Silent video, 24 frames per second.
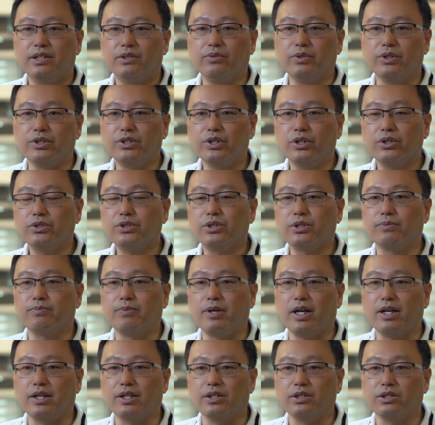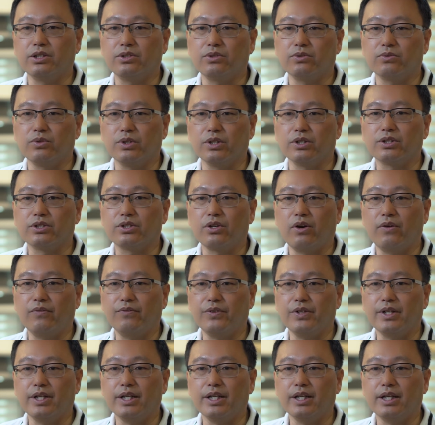We chose to partner with
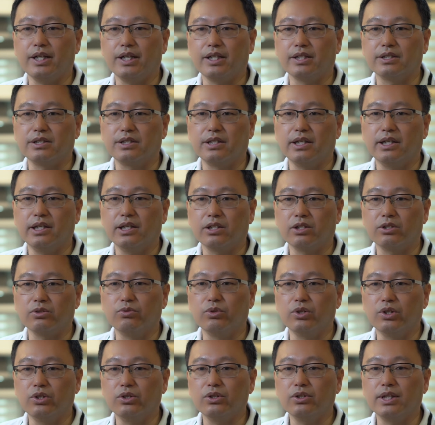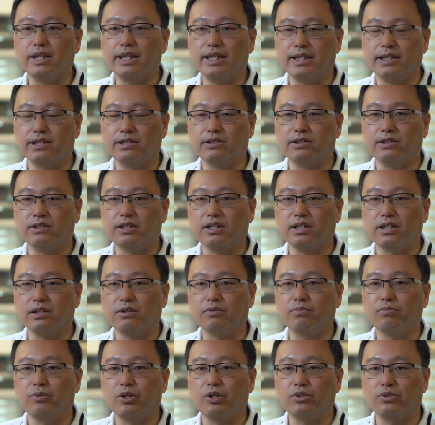Somfy as they are the world leader
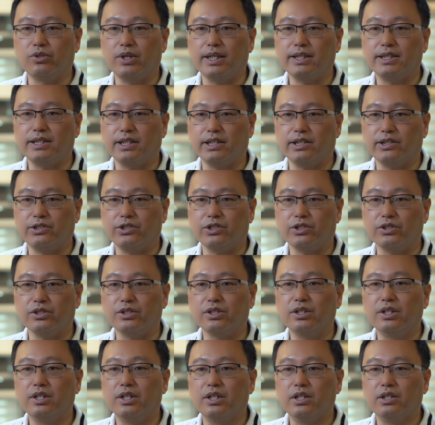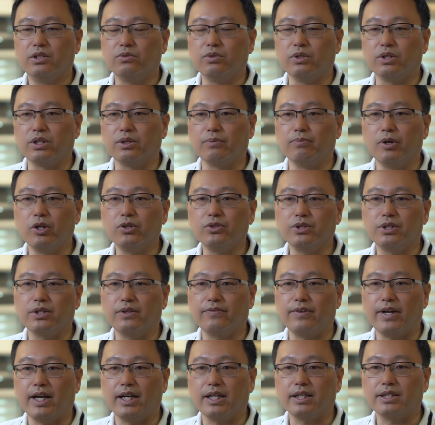in motorization with the most
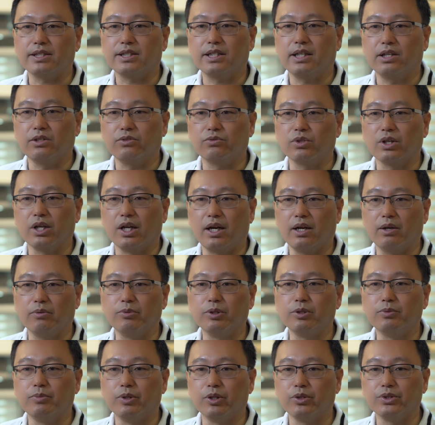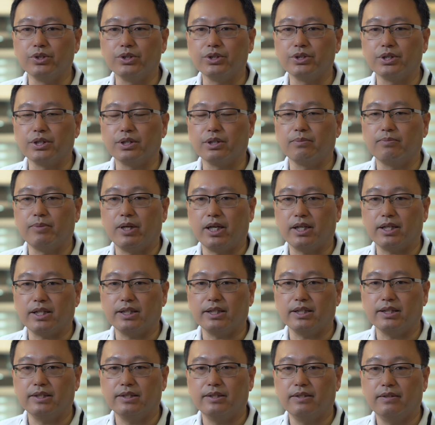advanced and reliable motors in the
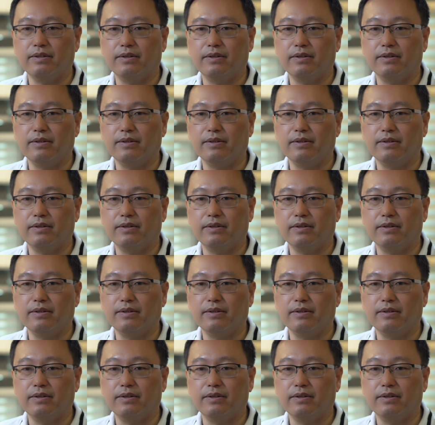market.